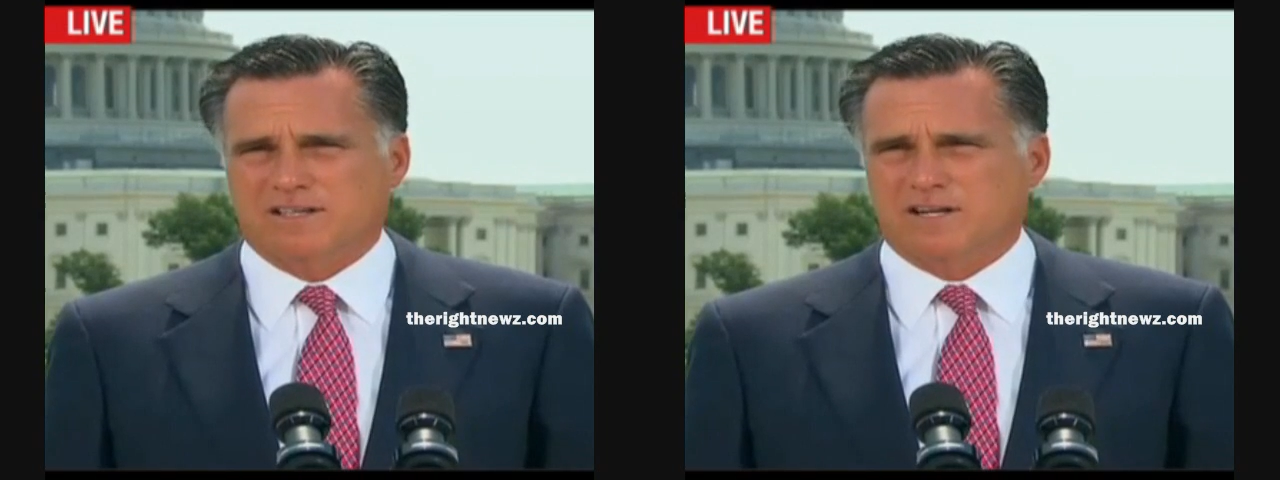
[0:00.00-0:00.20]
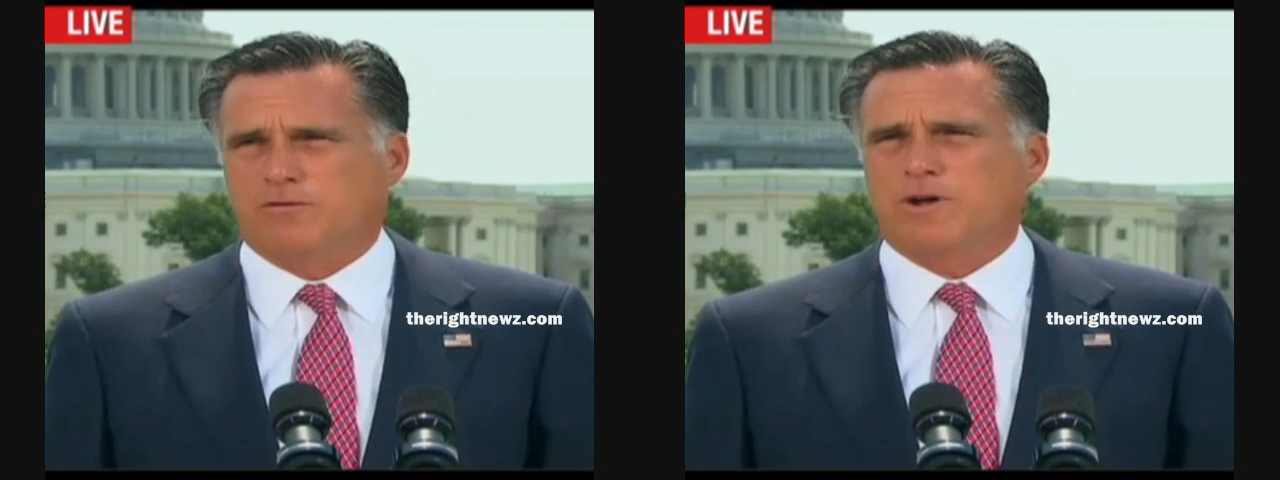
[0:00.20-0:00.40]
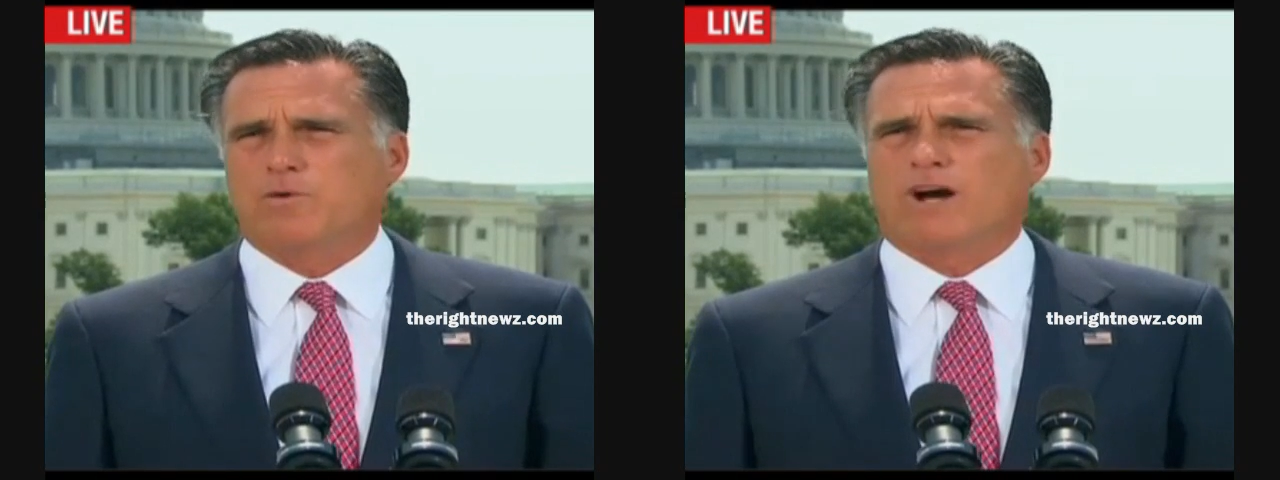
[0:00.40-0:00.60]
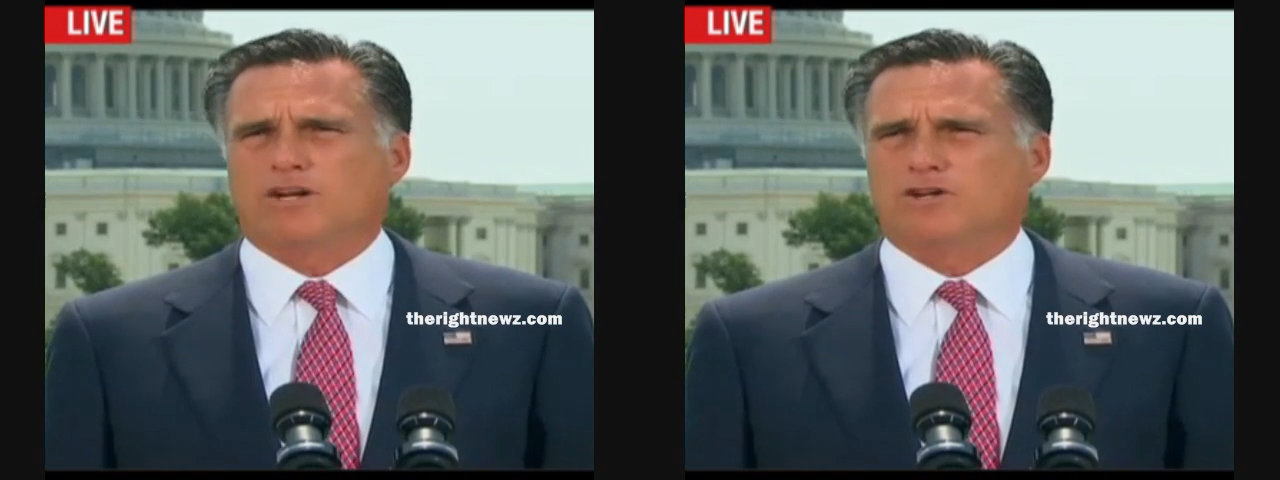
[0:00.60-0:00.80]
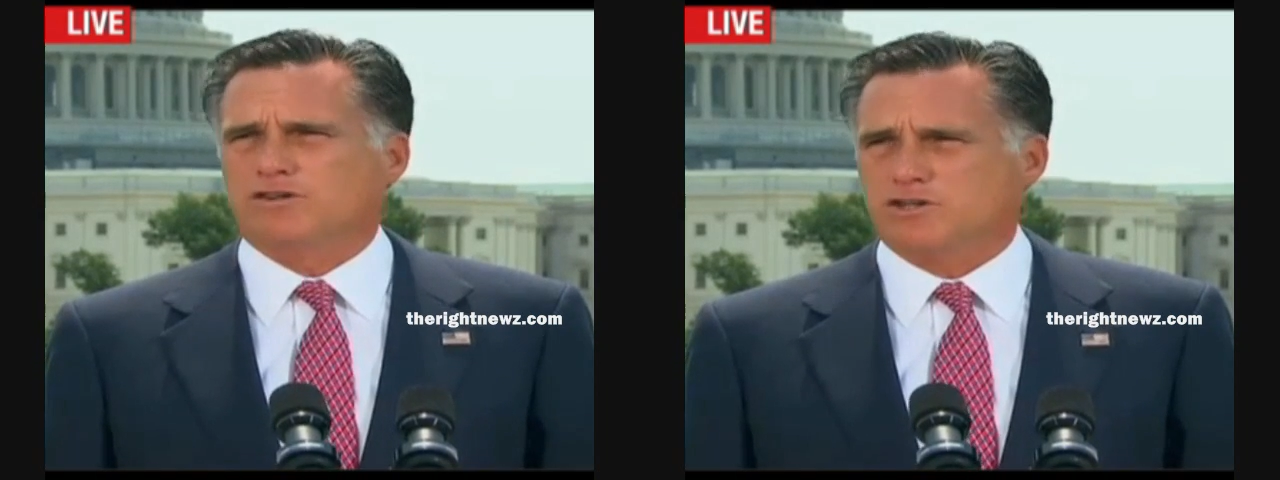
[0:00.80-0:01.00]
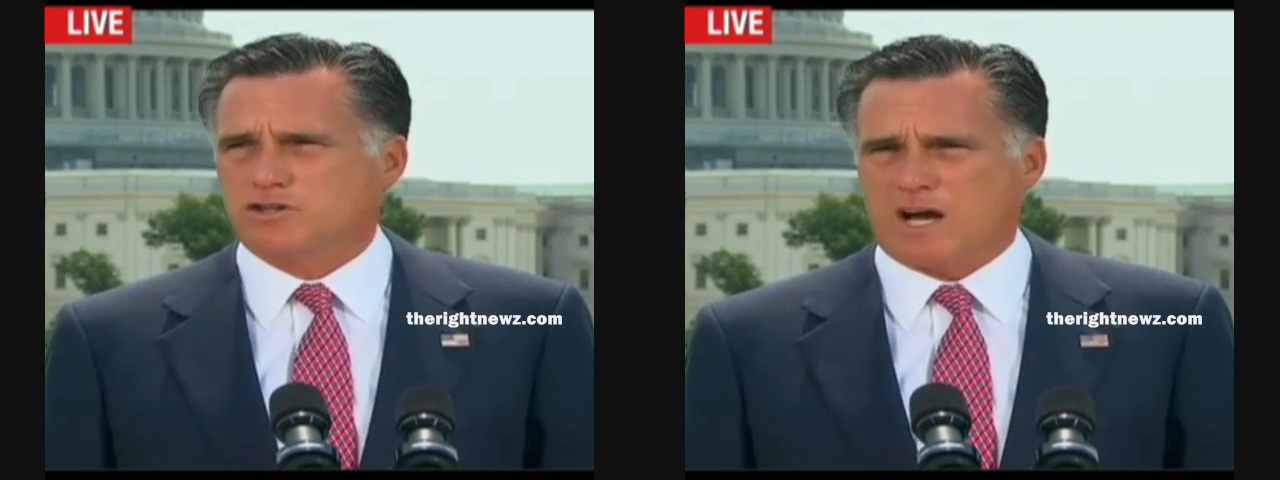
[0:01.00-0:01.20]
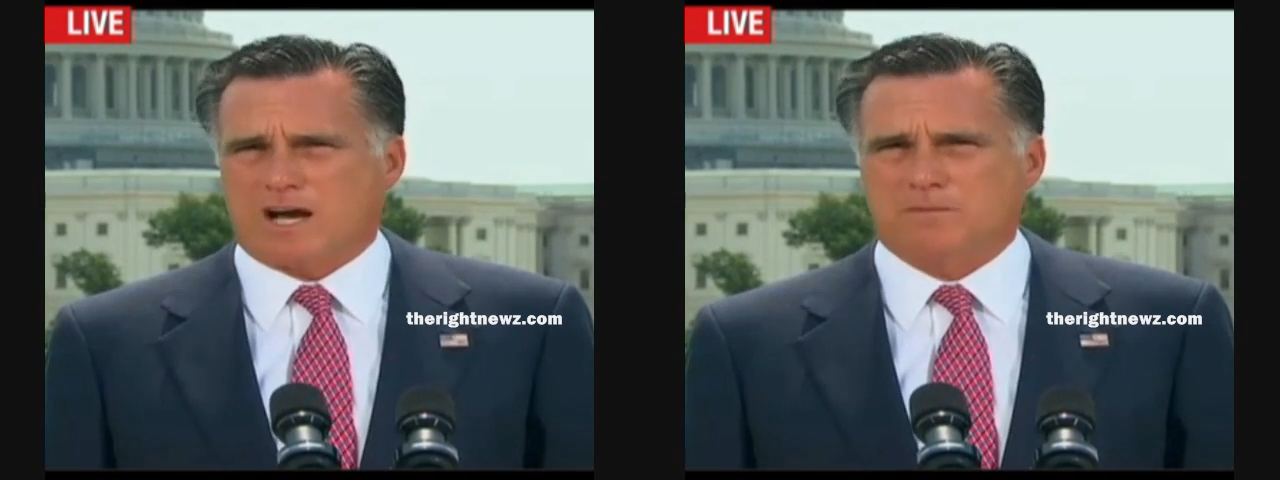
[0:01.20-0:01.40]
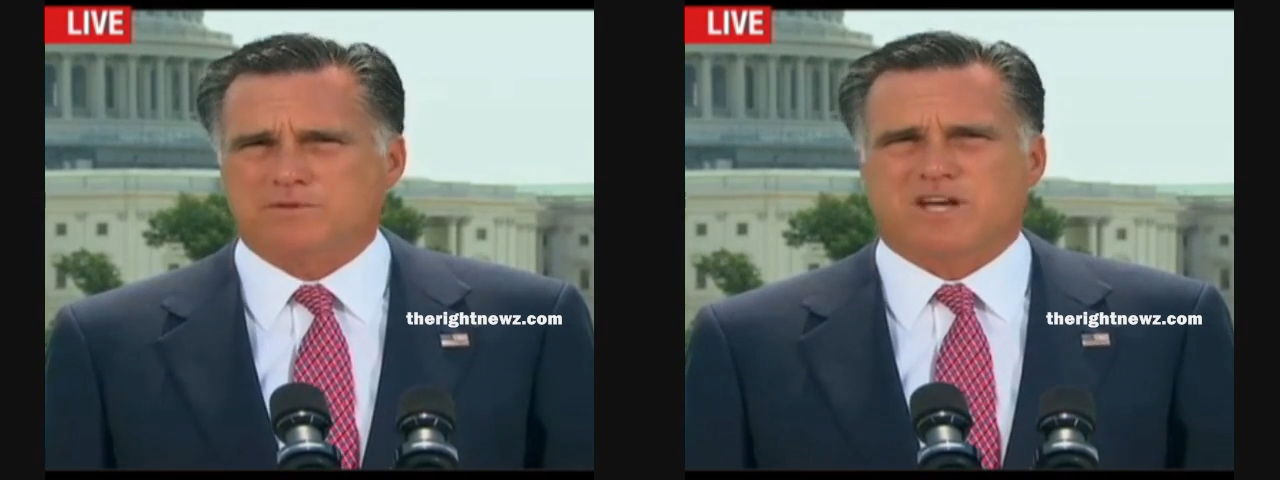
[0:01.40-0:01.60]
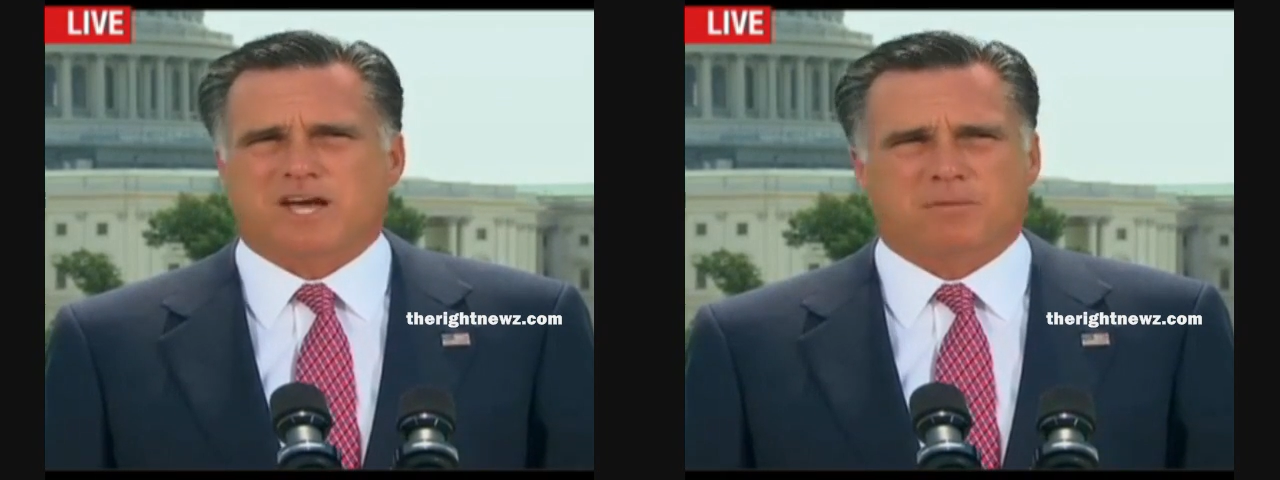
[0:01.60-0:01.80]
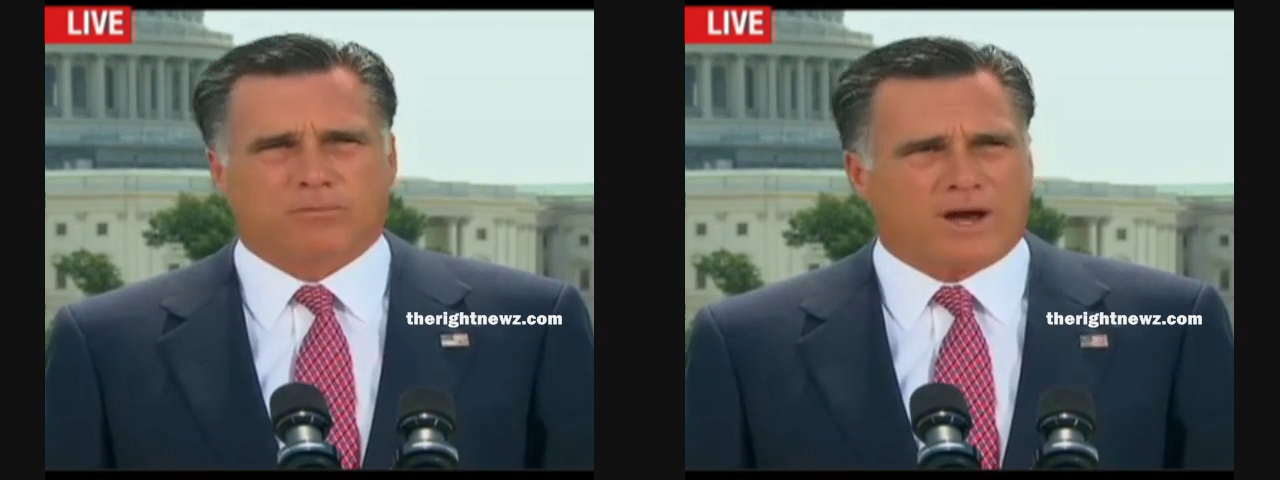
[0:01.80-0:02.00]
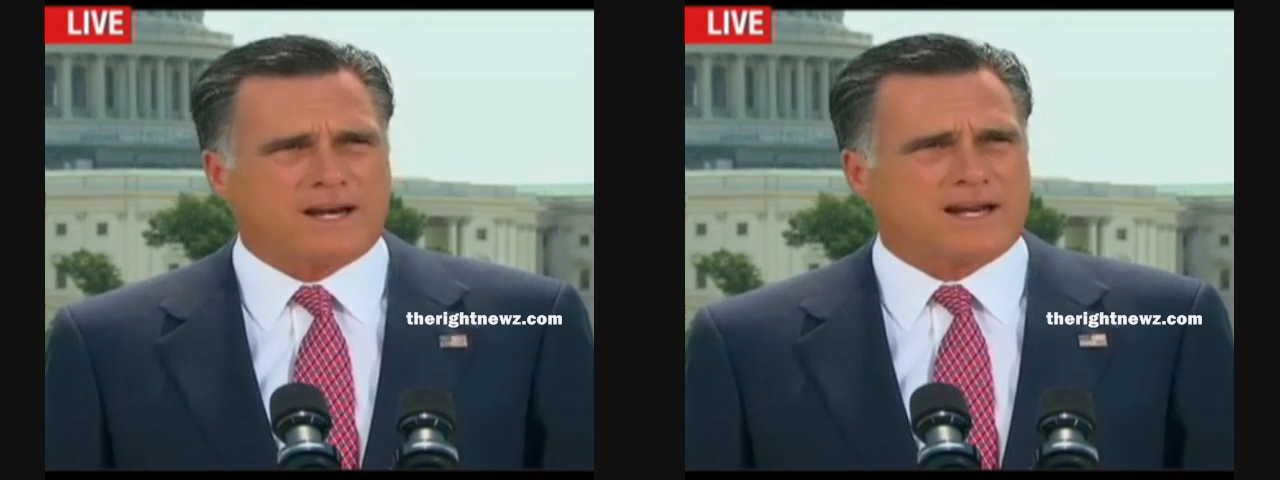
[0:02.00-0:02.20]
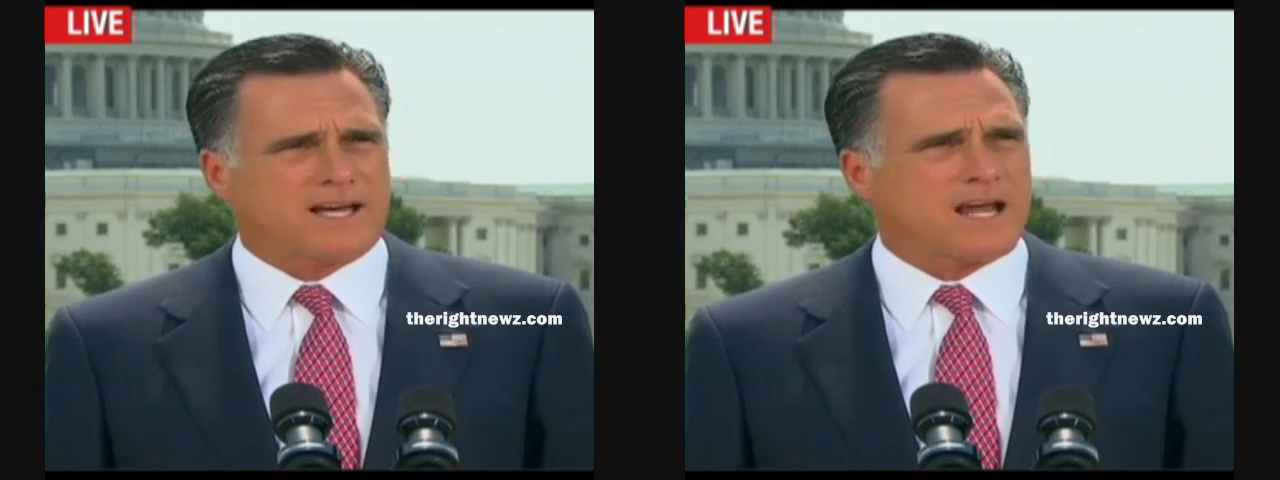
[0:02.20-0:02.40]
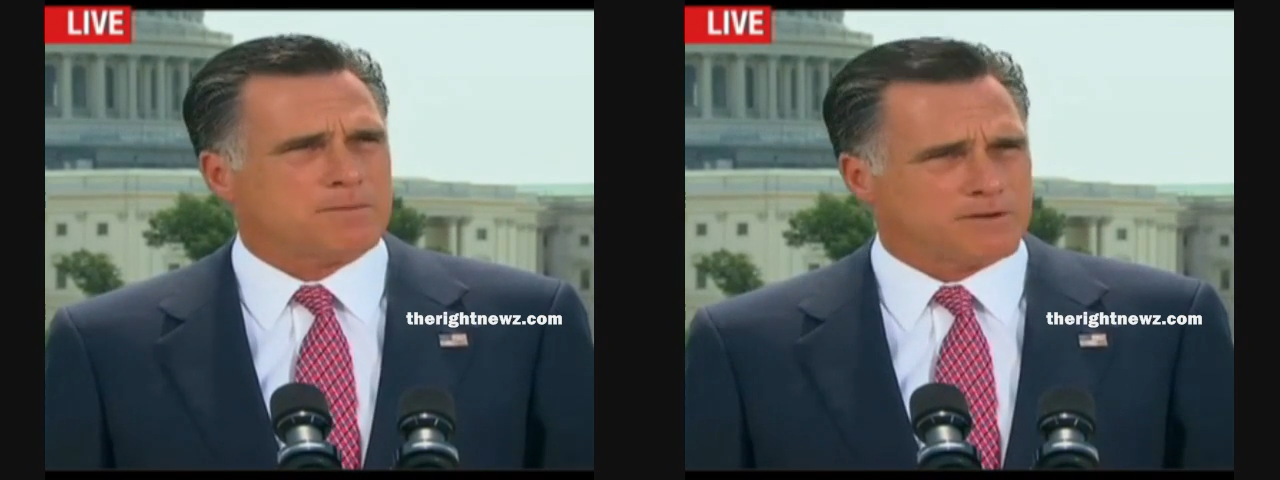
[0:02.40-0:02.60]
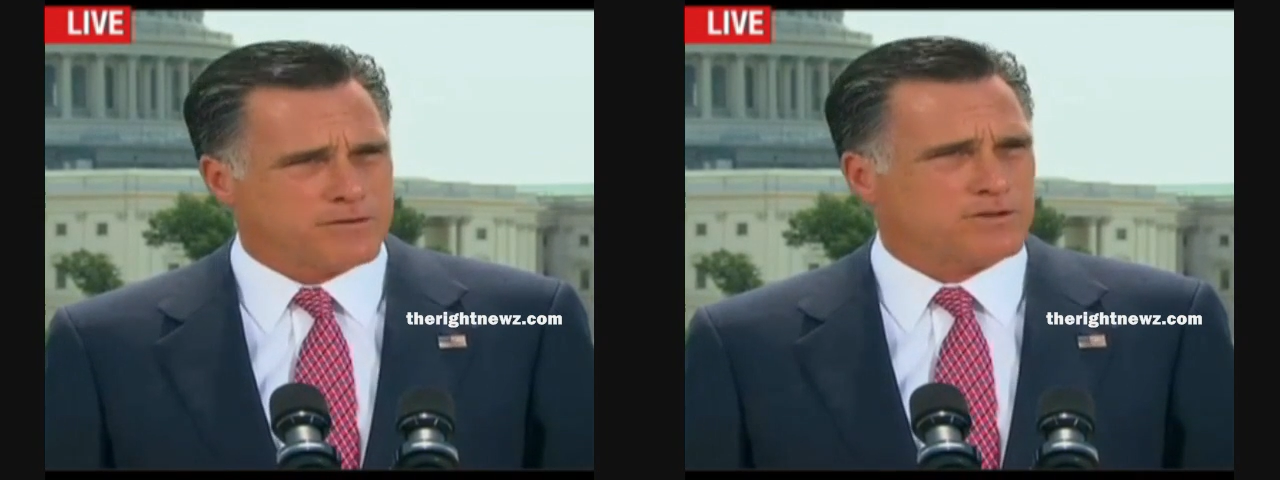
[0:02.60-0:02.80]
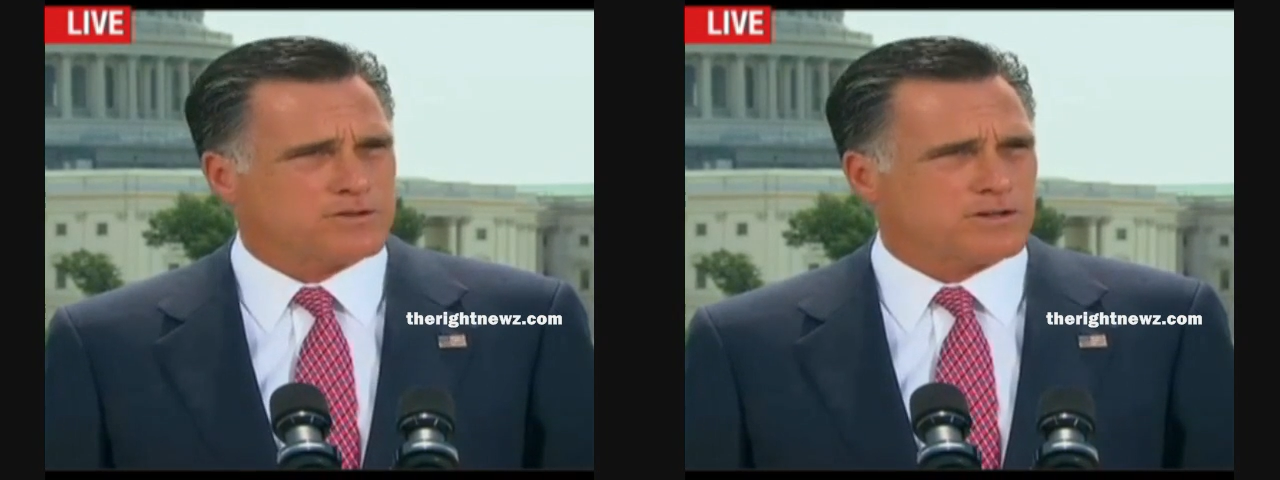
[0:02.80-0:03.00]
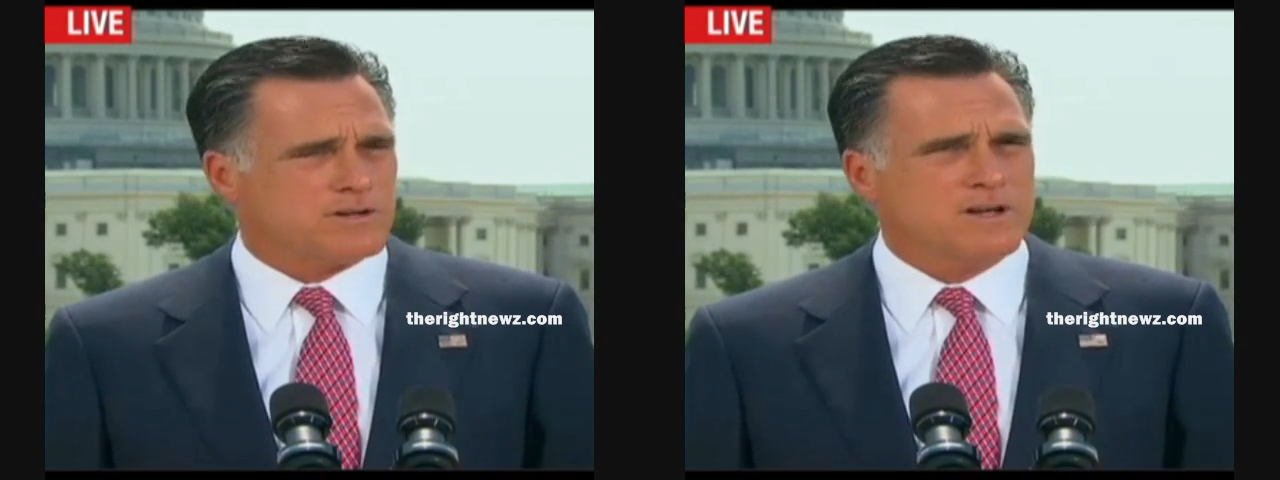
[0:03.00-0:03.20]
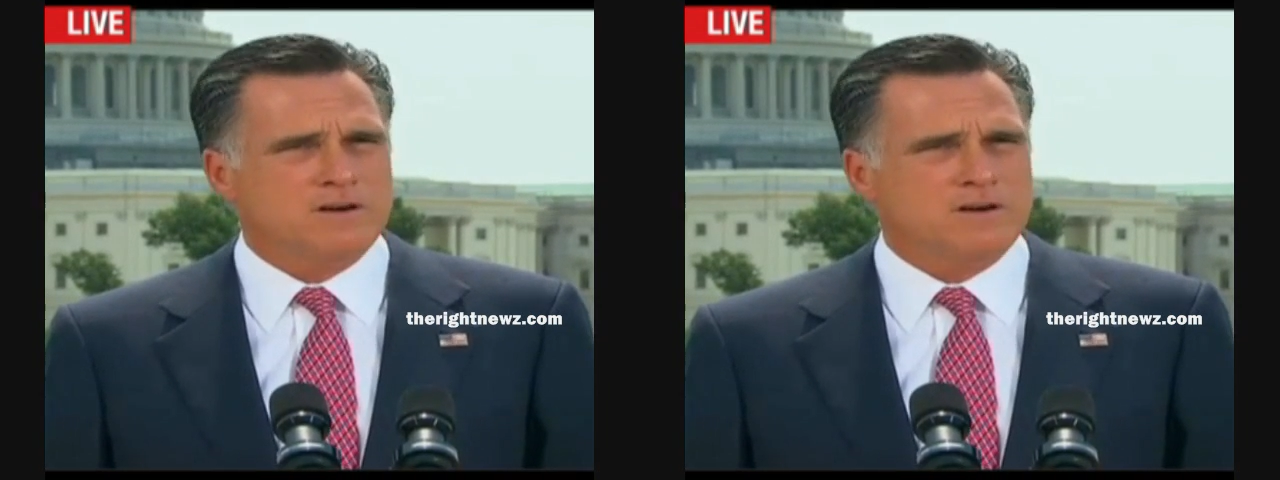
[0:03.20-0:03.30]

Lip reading: If we want good jobs and a bright economic future